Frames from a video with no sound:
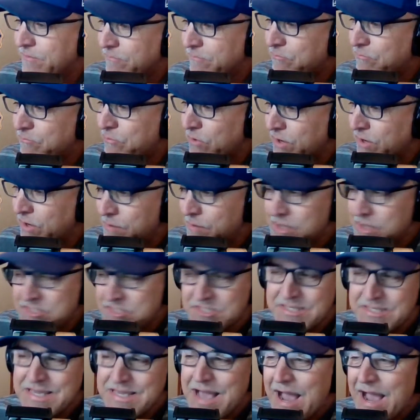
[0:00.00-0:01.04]
pretty much
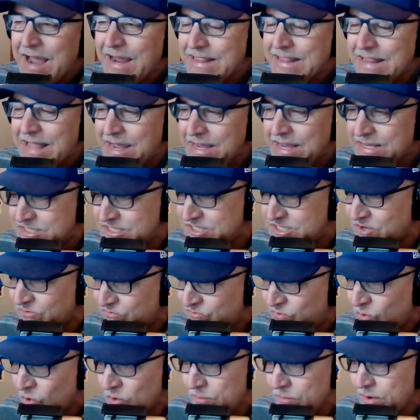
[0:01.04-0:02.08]
the highlights
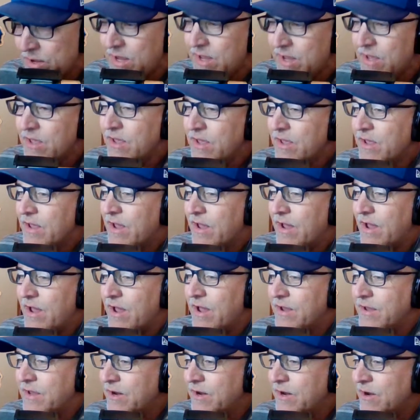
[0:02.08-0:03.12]
for me.
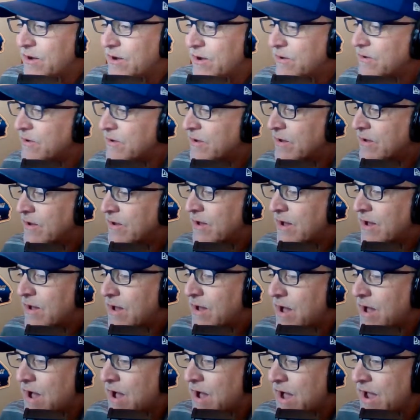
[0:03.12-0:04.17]
I
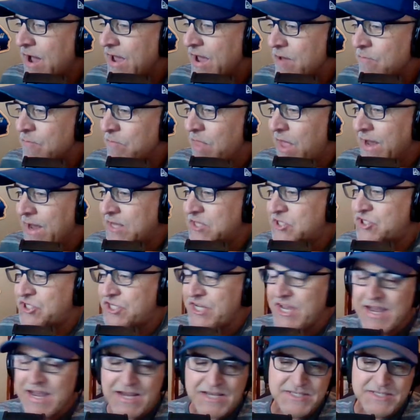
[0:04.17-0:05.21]
am like
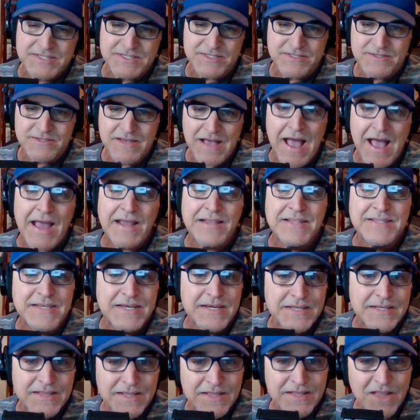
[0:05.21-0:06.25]
chicks. I
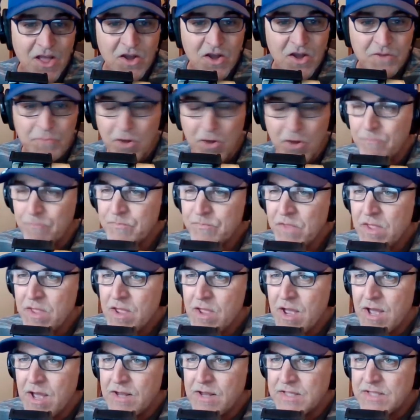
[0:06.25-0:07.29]
dig the long ball.
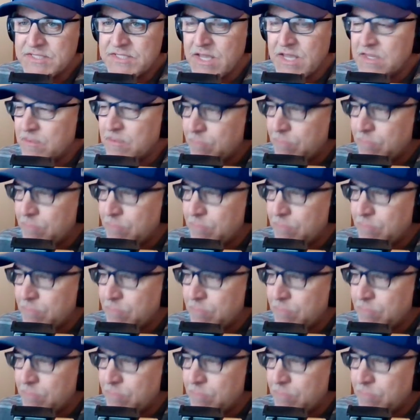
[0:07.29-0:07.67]
Let's take the